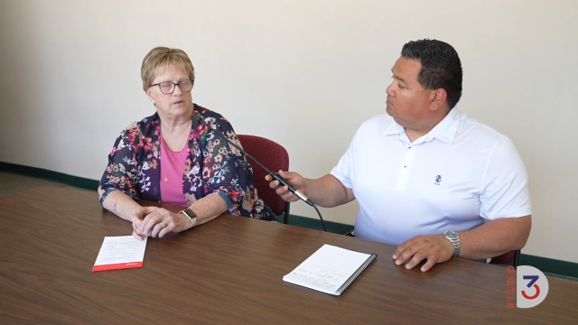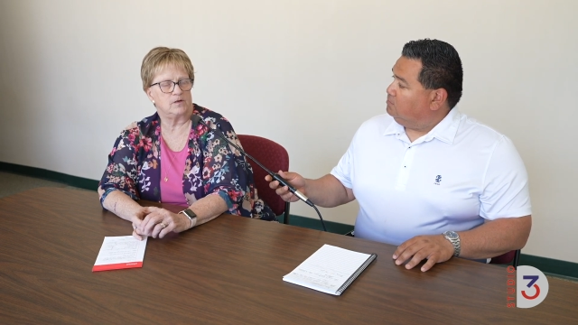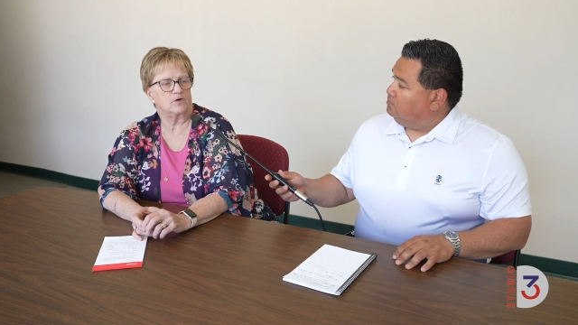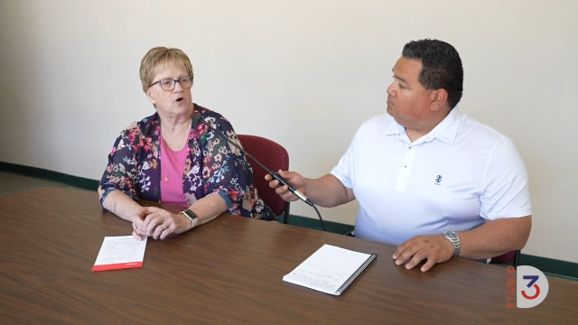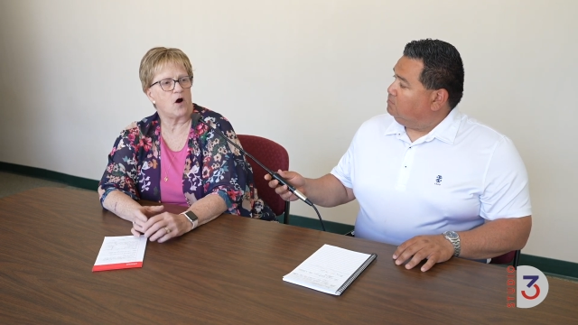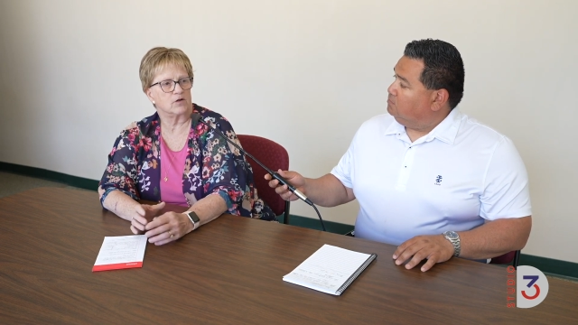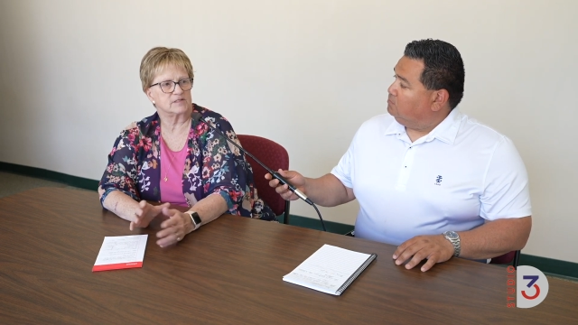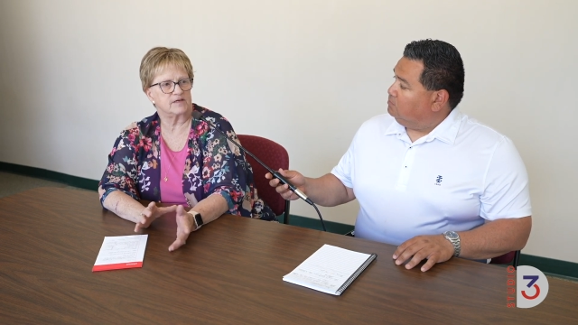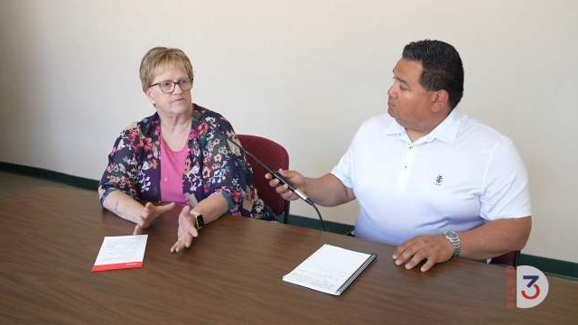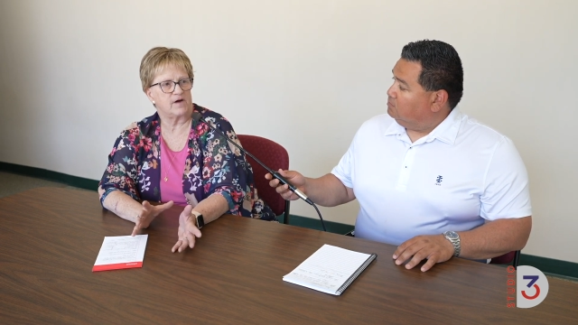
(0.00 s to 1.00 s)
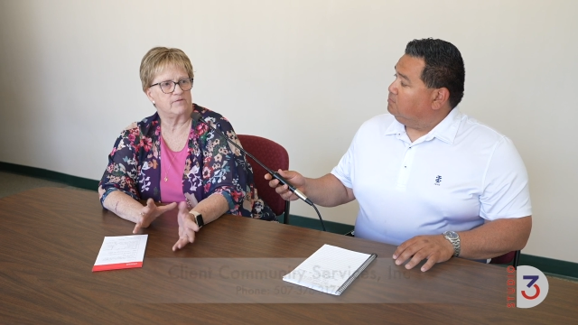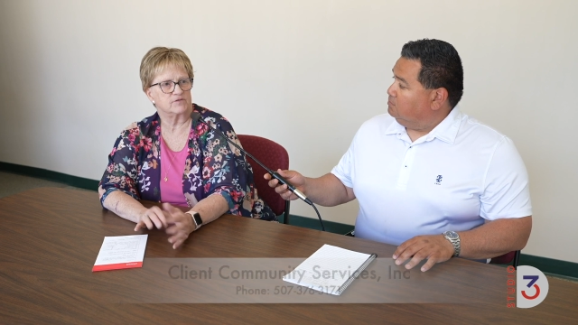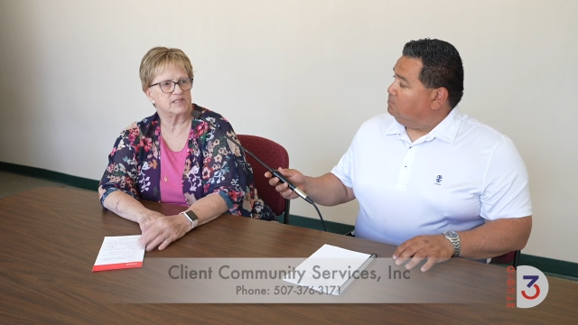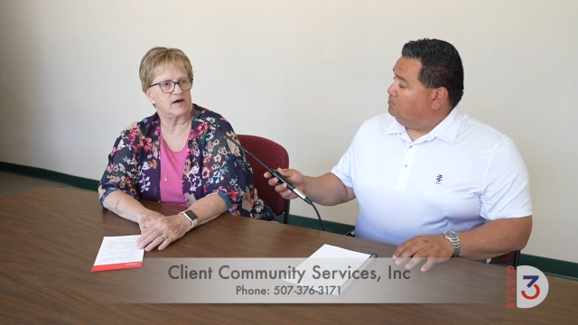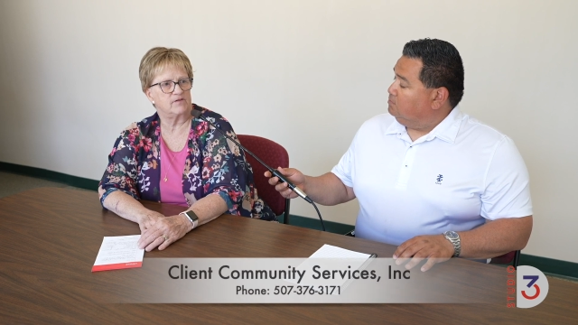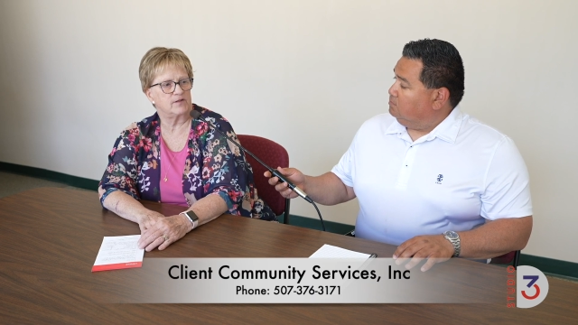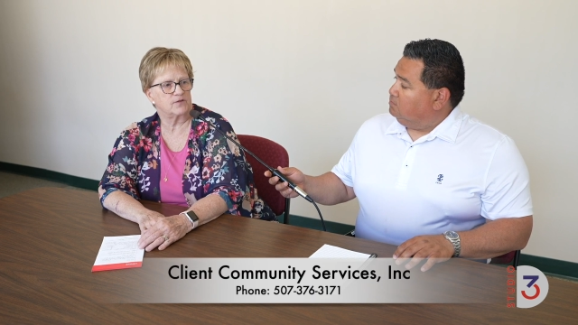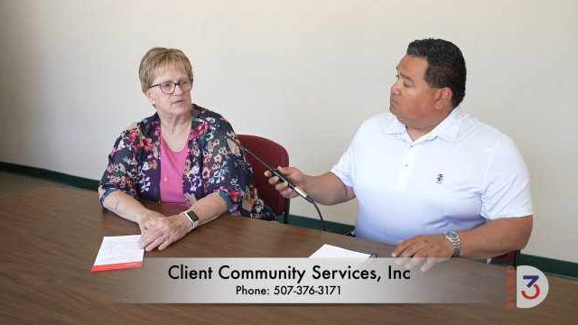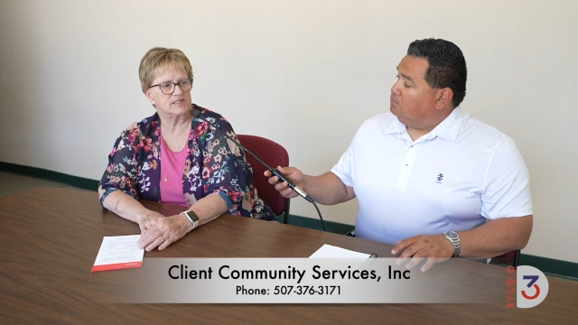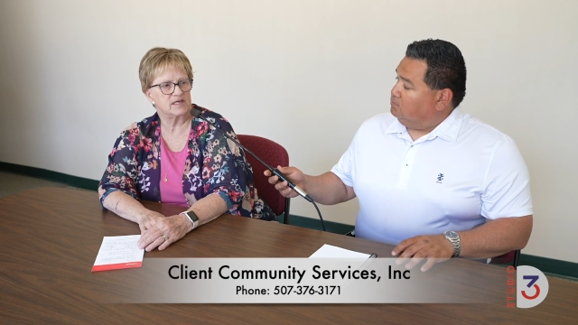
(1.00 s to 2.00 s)
Speaker 1: you can call us at
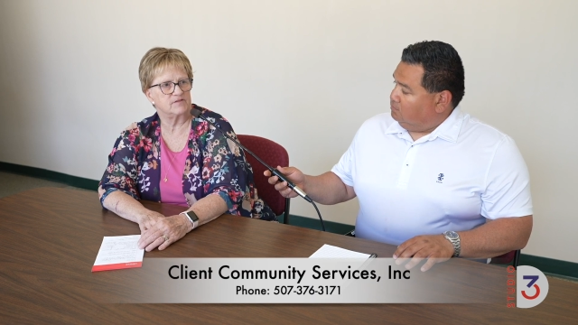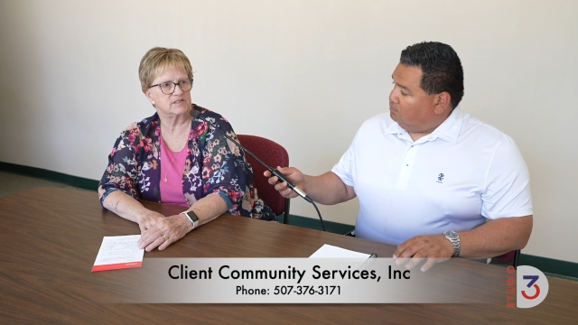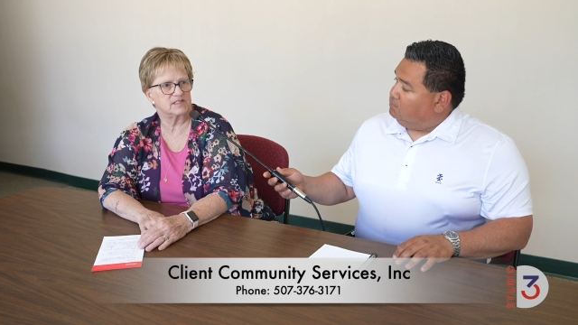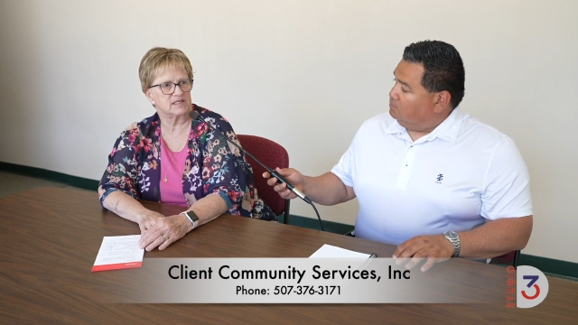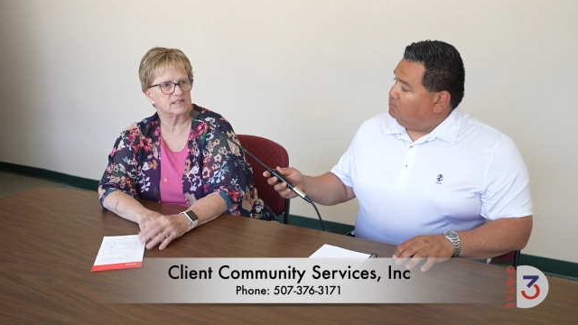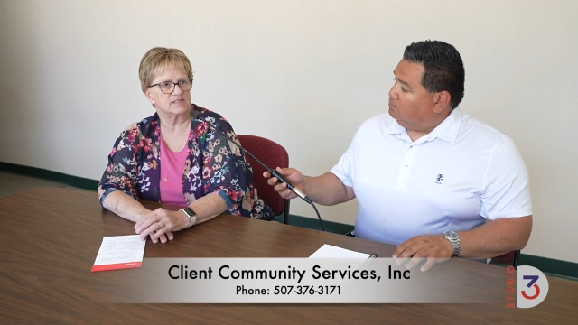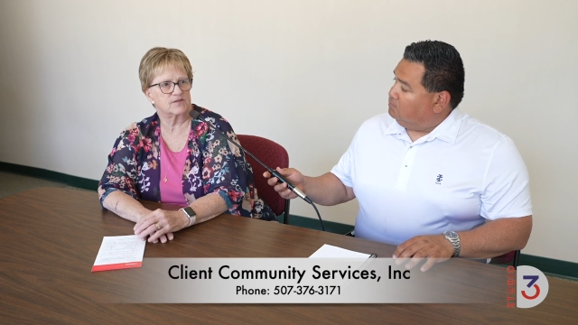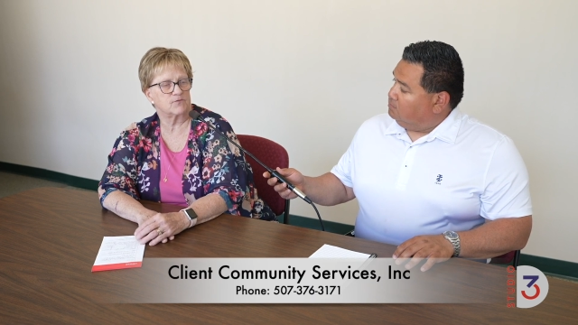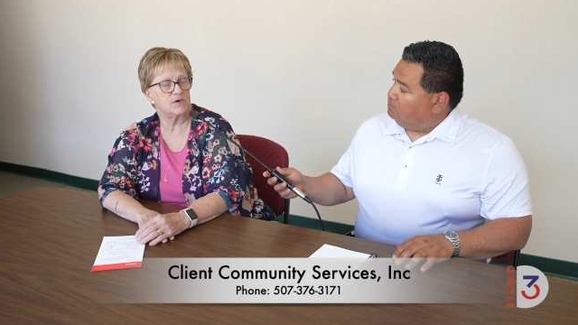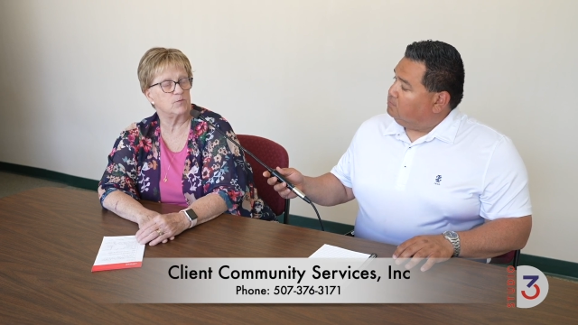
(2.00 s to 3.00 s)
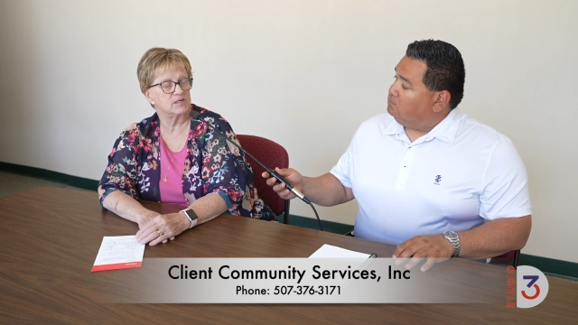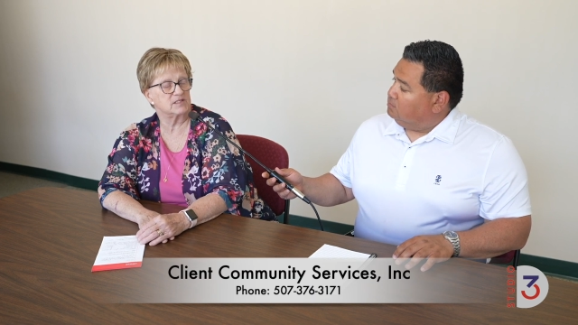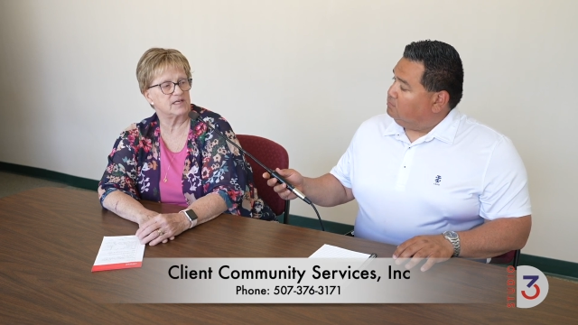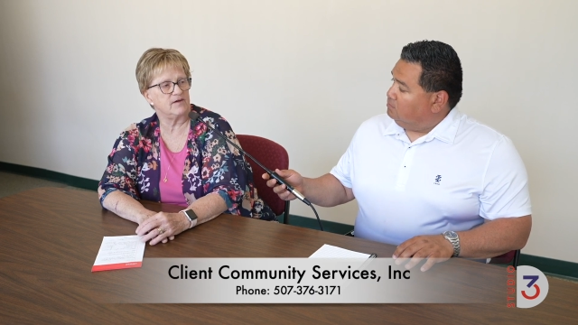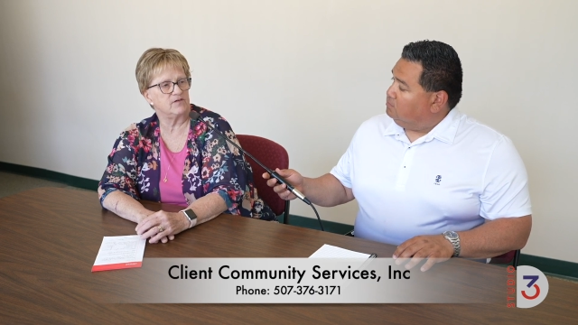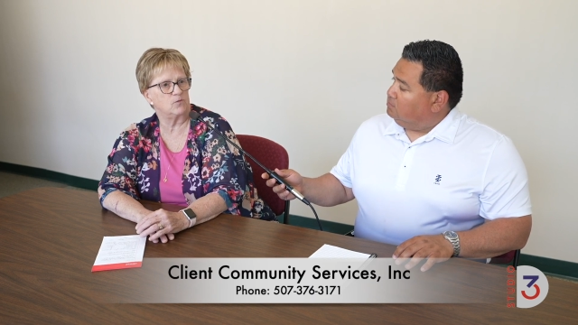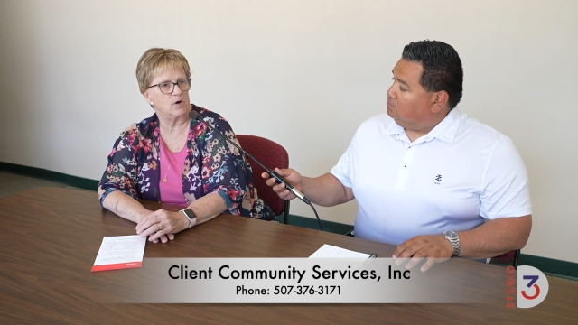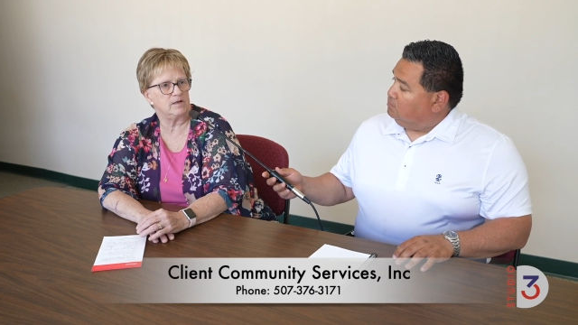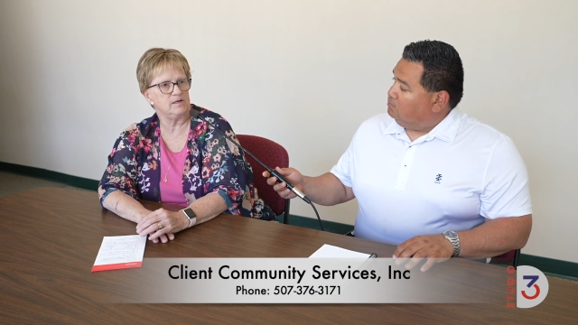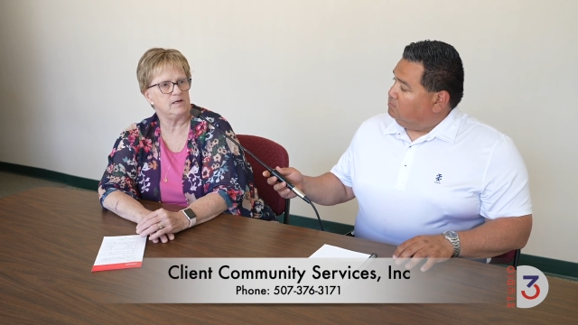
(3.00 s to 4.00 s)

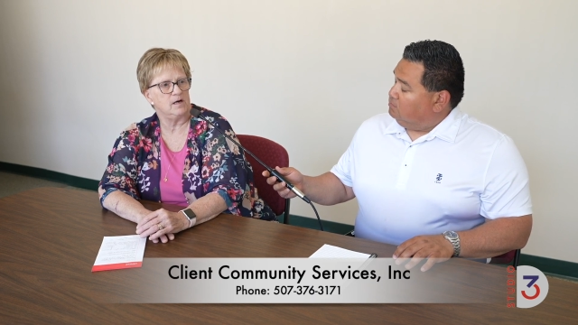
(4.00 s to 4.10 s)
507-376-3171